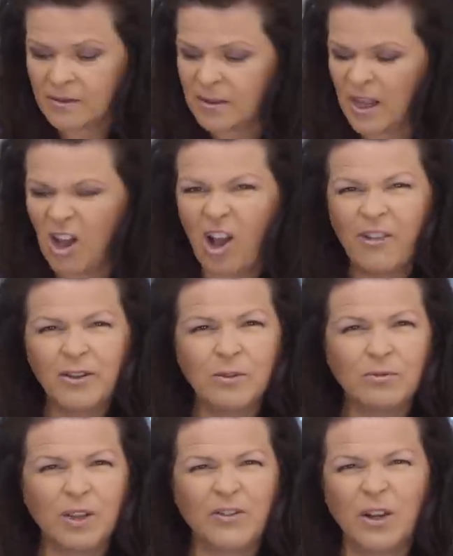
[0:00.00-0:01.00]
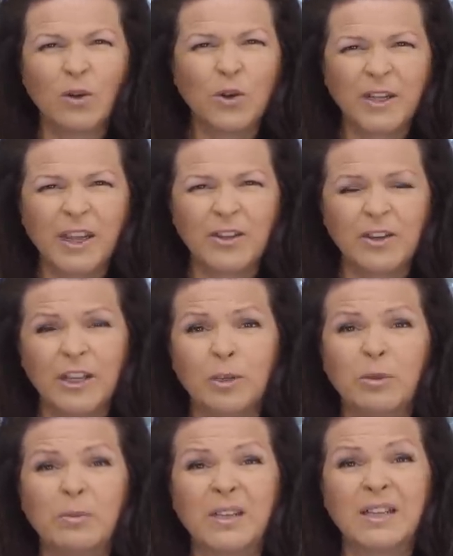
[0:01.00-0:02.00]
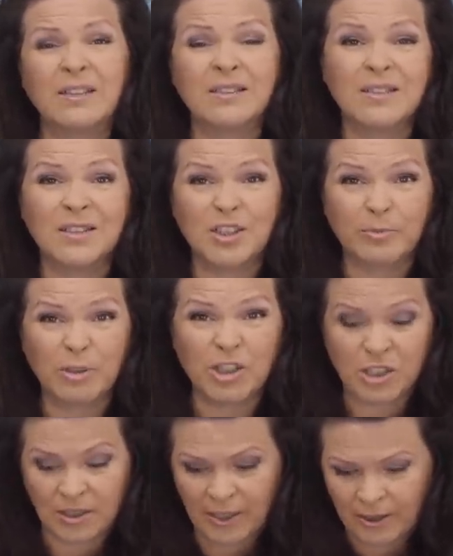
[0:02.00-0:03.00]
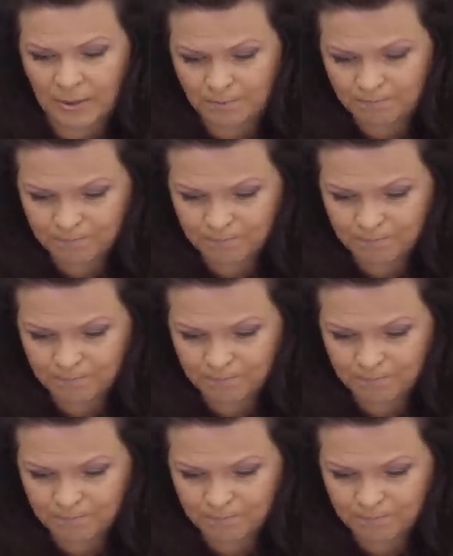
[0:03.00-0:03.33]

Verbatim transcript: They often, if they don't go together, it'll be because of the dispersion layer.